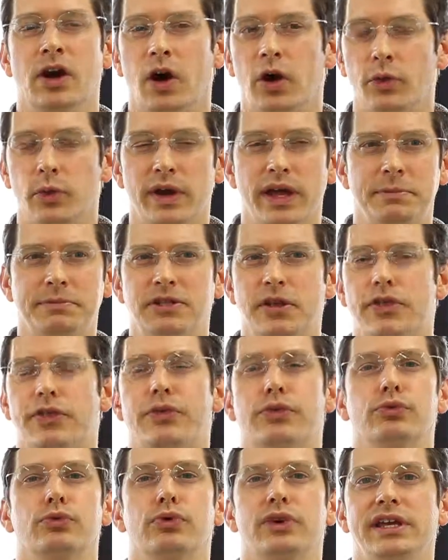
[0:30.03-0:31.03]
all the way up to
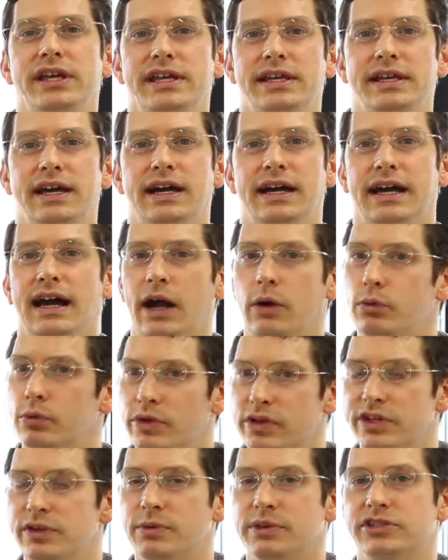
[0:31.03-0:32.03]
three, I
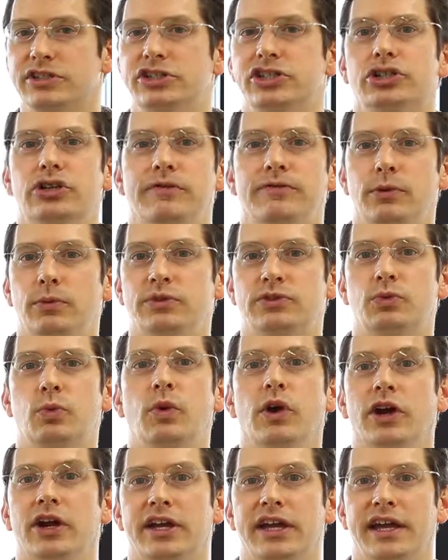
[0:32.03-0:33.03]
really wasn't sure if it was
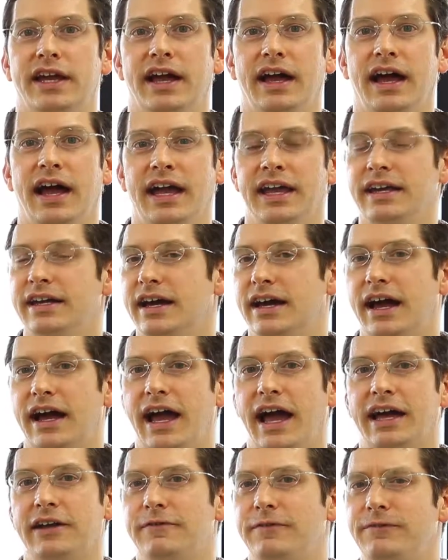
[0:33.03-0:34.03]
working. I
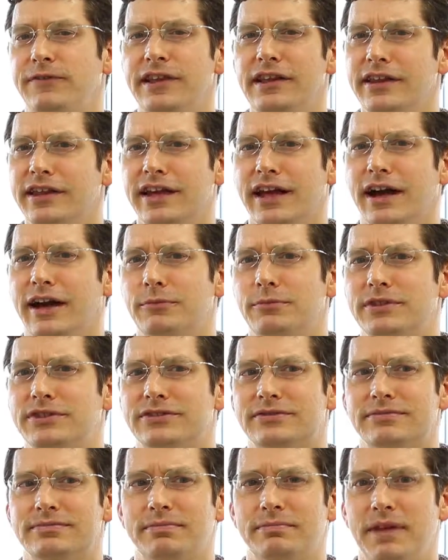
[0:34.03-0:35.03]
had a feeling I
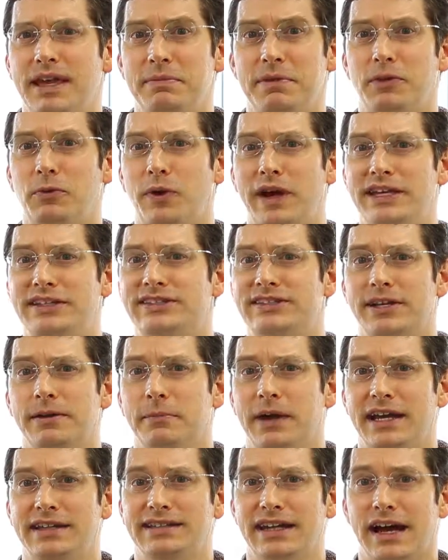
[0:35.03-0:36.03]
was maybe wasting
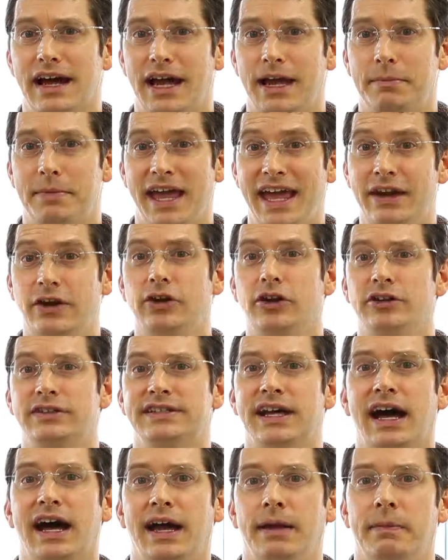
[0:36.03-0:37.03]
my time and her
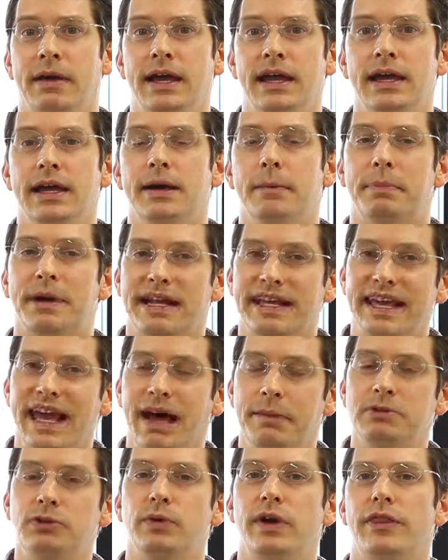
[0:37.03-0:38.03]
time, but I
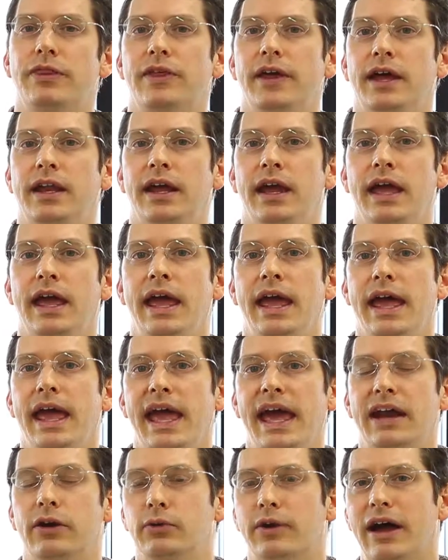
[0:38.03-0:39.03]
kept with it.
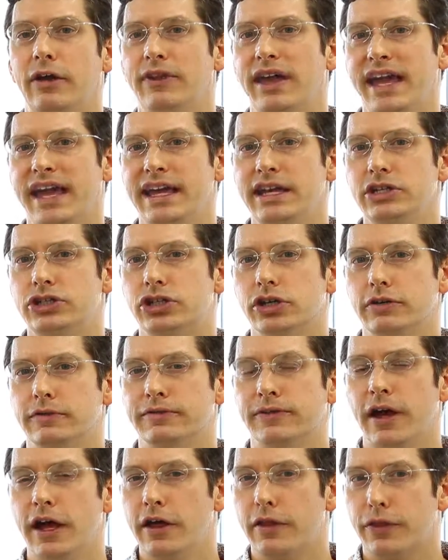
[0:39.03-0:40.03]
And around the age
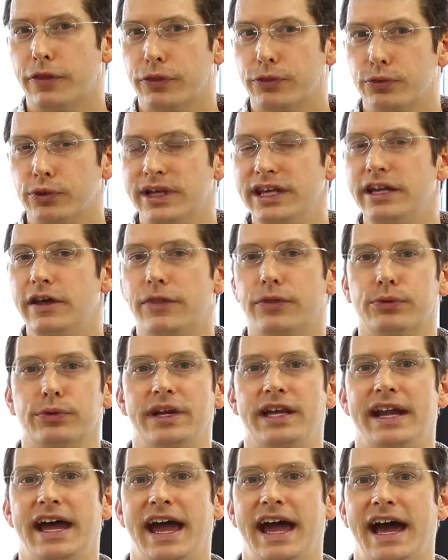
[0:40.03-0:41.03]
of three to
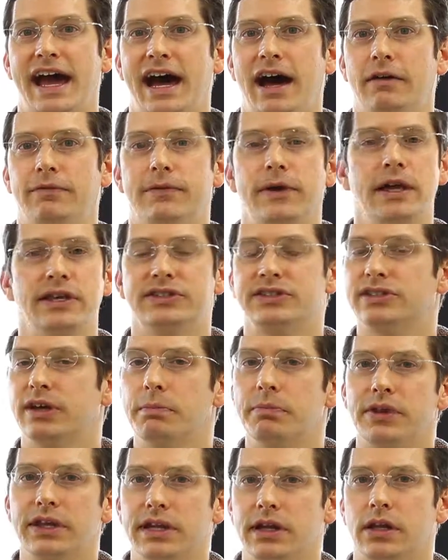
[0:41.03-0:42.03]
three and a half,
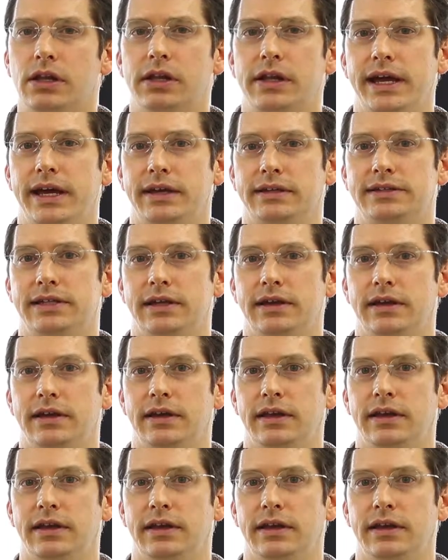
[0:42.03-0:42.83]
something clicked.